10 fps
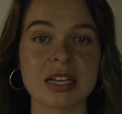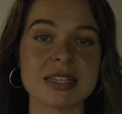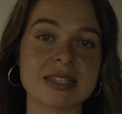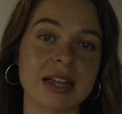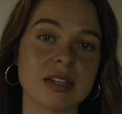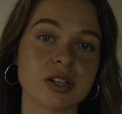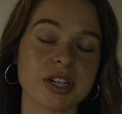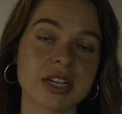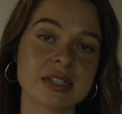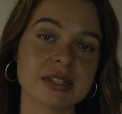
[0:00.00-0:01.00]
is that
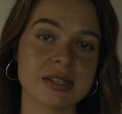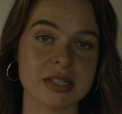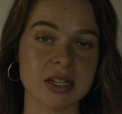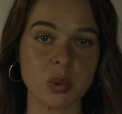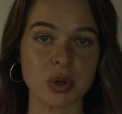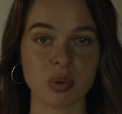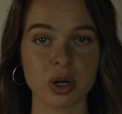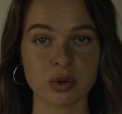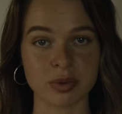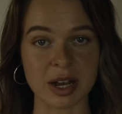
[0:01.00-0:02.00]
learning to sit with
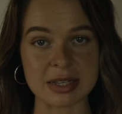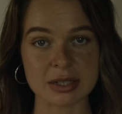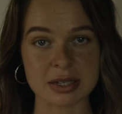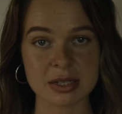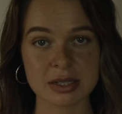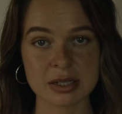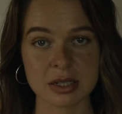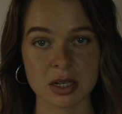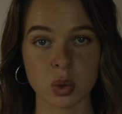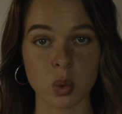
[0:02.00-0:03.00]
what rises
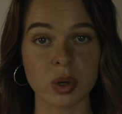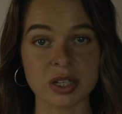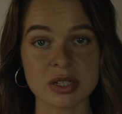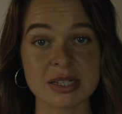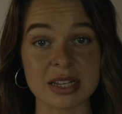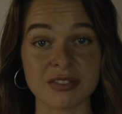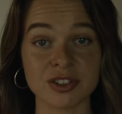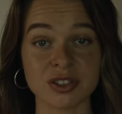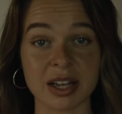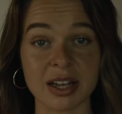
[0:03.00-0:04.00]
will save
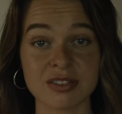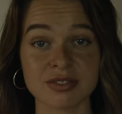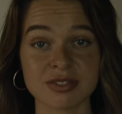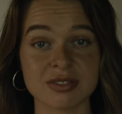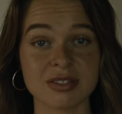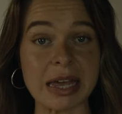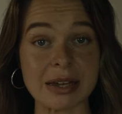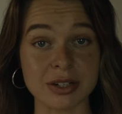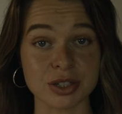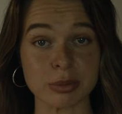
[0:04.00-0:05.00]
your life
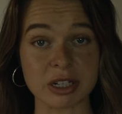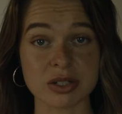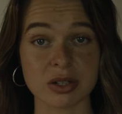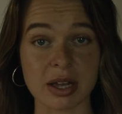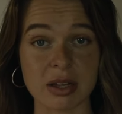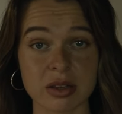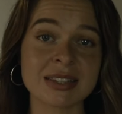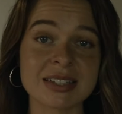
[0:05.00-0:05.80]
and your mental health.